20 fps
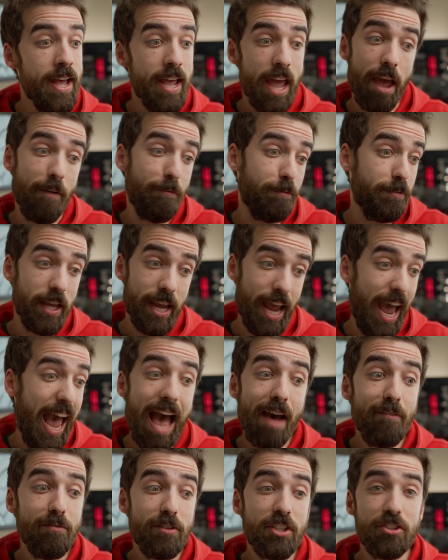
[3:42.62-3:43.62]
If they
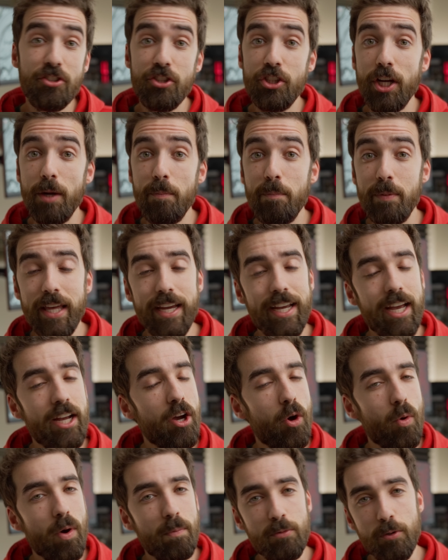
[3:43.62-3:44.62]
have this chip, they can
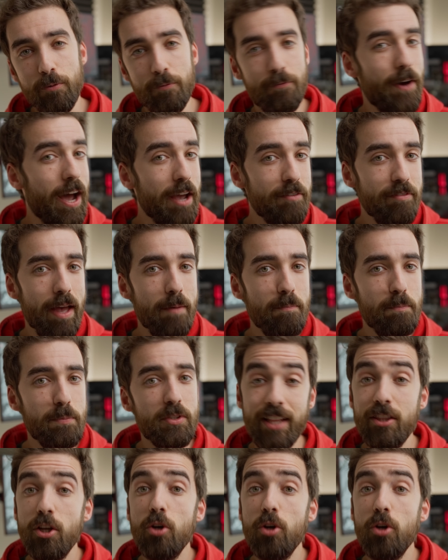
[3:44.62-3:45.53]
go up to 5 amps.